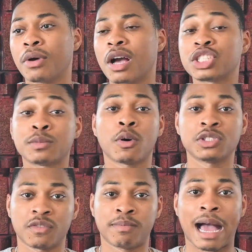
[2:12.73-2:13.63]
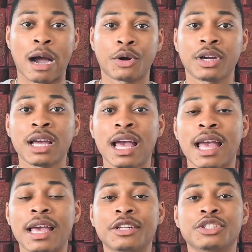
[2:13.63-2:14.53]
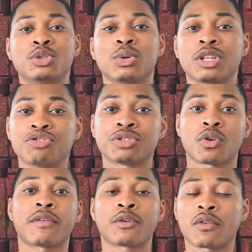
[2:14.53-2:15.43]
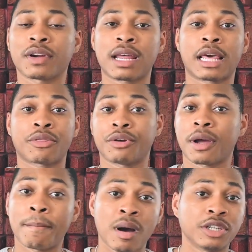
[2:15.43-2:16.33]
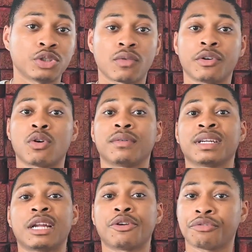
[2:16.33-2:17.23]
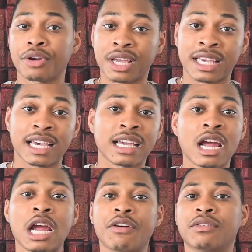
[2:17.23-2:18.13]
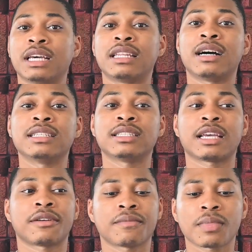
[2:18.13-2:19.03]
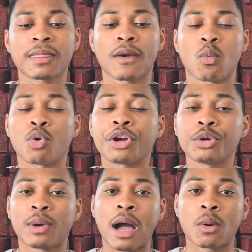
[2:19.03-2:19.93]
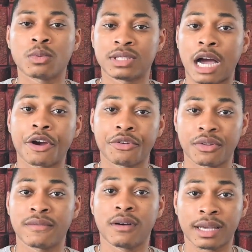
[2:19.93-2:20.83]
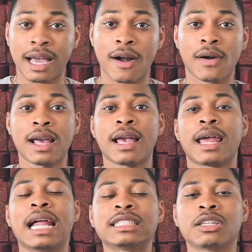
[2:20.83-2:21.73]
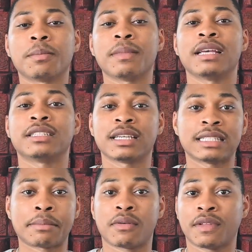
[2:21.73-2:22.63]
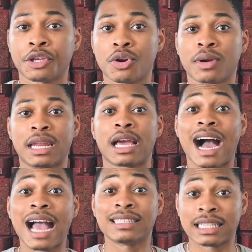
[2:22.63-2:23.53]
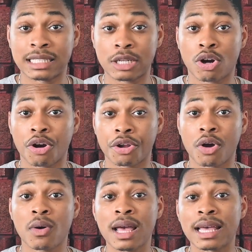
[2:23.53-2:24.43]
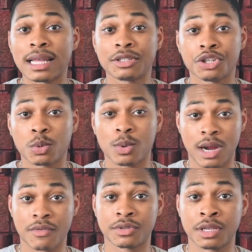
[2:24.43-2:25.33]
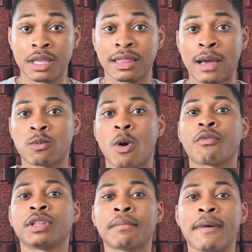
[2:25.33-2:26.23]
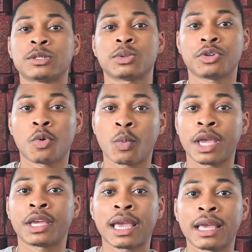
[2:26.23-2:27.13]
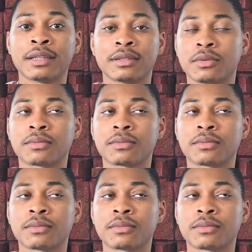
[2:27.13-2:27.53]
explosive power and just doing the drills over and over again, like throwing a punch over and over again or throwing a kick. It really does like wear you out and tire you the fuck out. And that's an amazing example of like, you know, getting high intensity cardio into your workout routine that won't really mess with your weight gain,